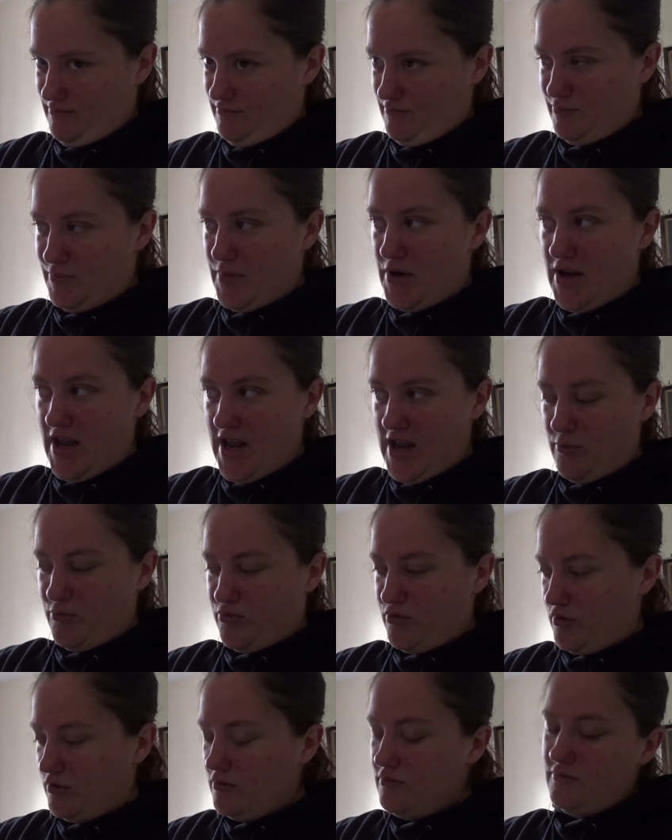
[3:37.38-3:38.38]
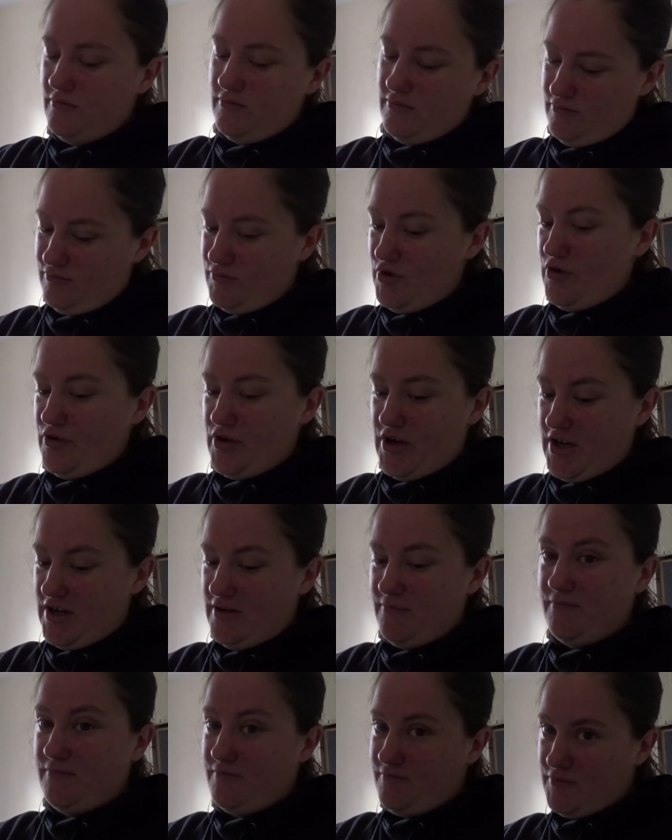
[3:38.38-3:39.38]
by April. I'm not going
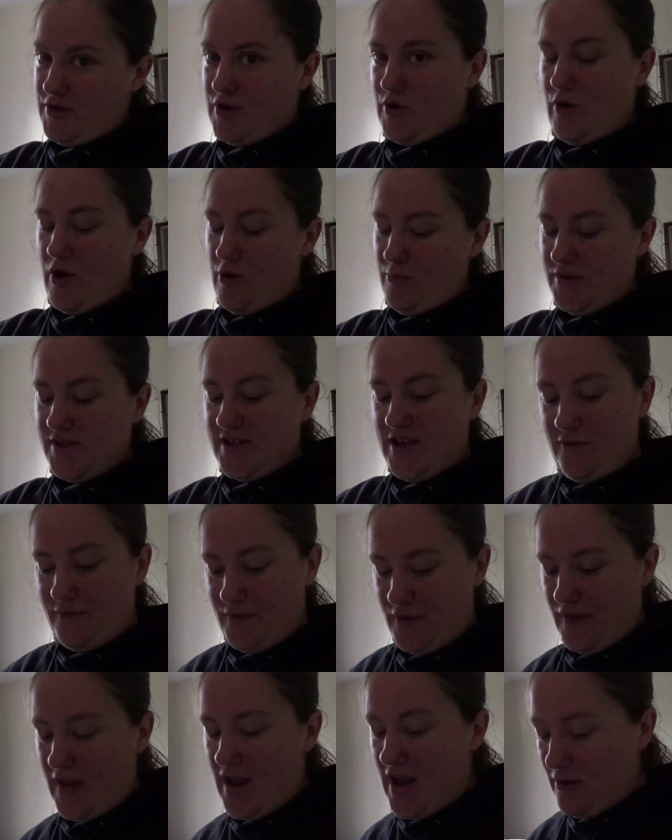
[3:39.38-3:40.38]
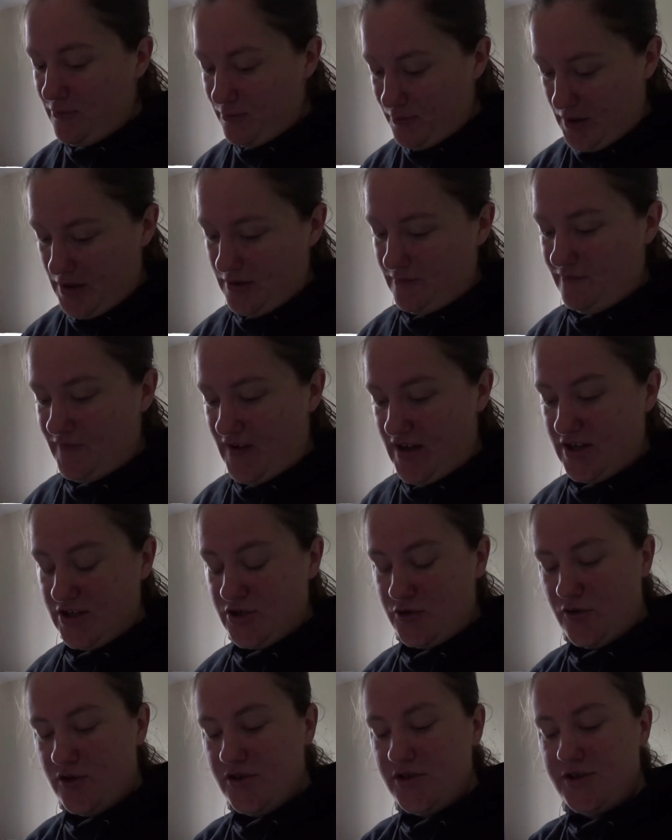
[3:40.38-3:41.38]
to quote myself on that, but fingers
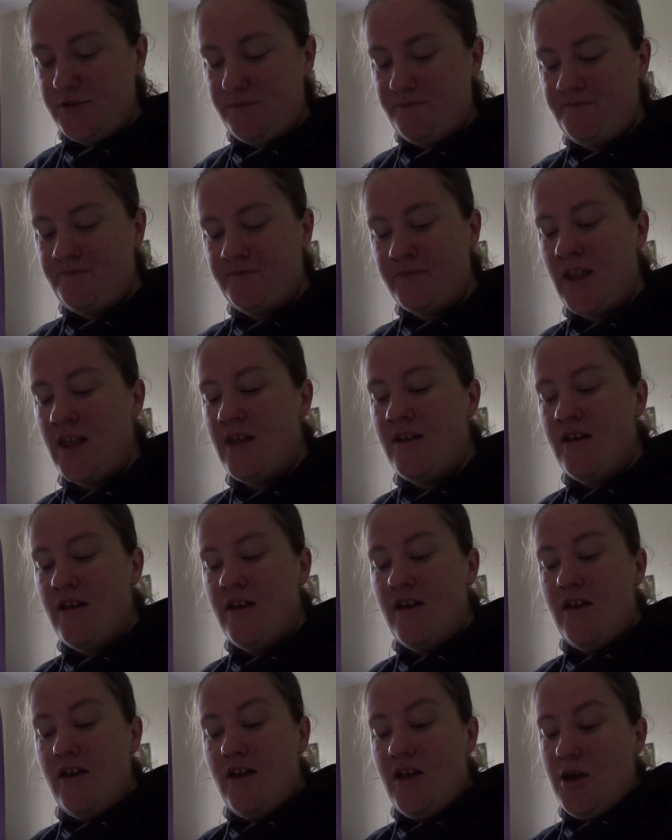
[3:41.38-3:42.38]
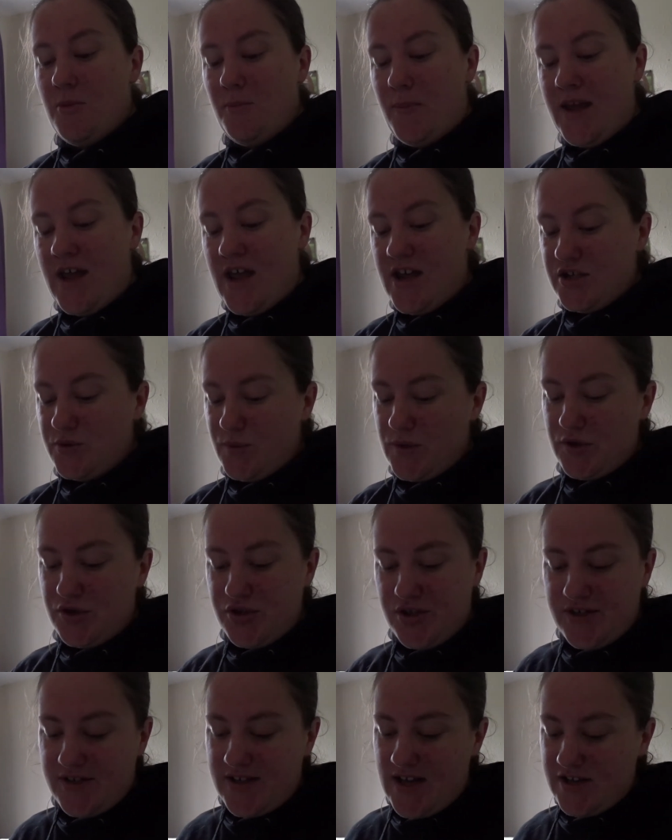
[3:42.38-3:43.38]
crossed. BH
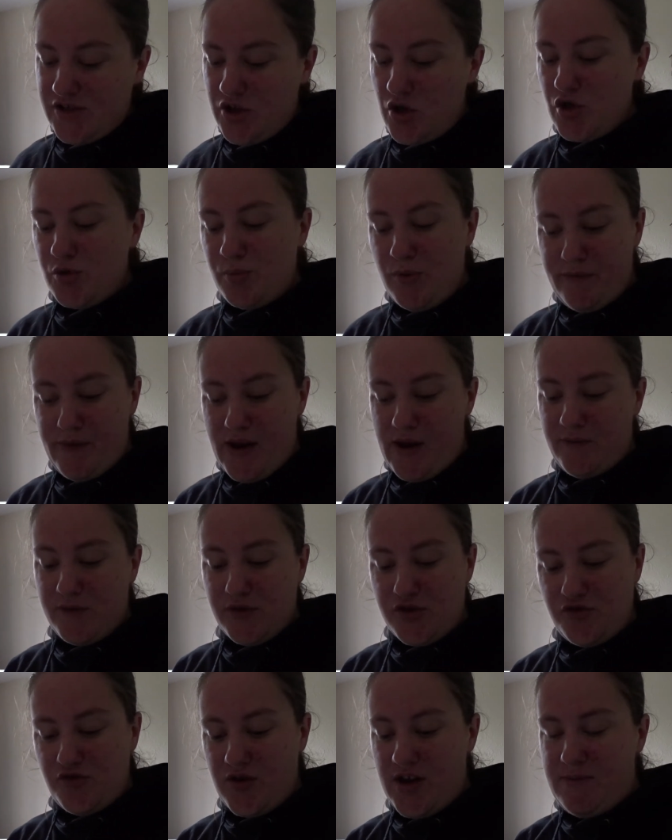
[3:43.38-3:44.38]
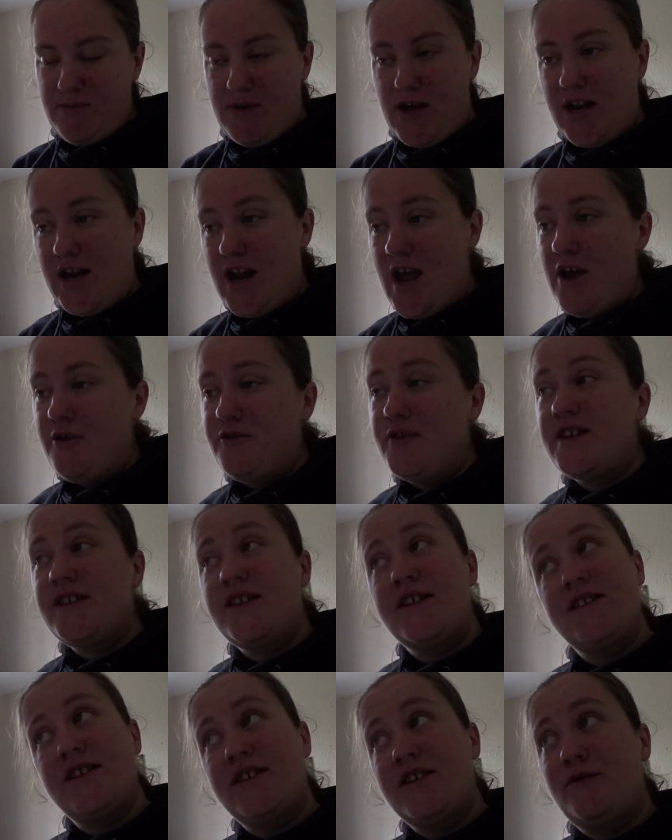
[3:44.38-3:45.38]
Wilson says, who's my favourite streamer? Now, this
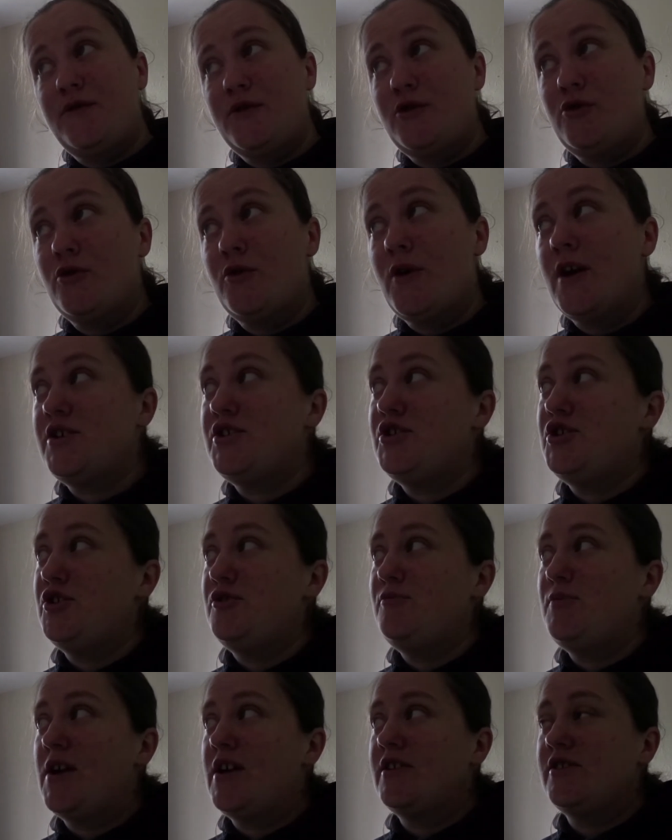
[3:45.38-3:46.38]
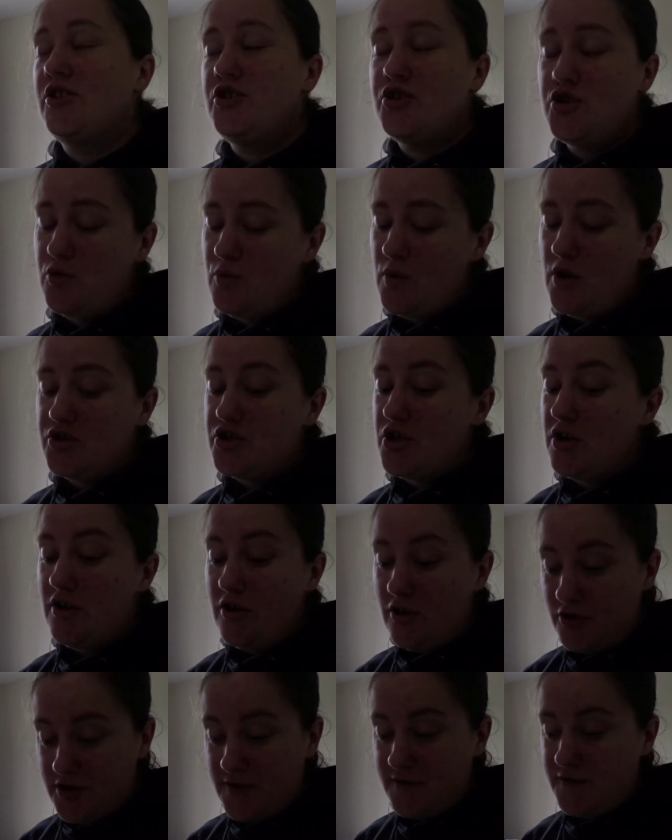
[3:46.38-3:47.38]
is a difficult question because I do watch a
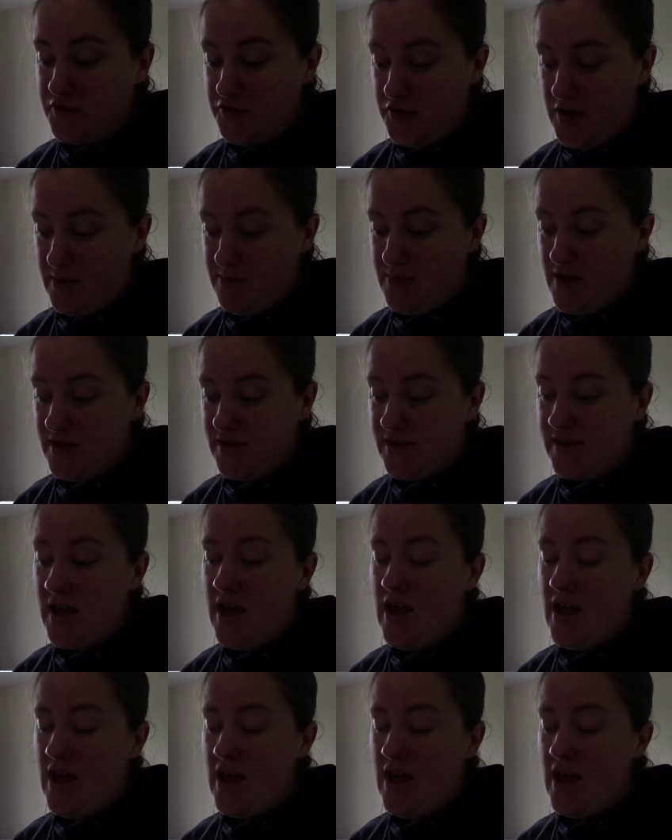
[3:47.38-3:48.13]
lot of streamers,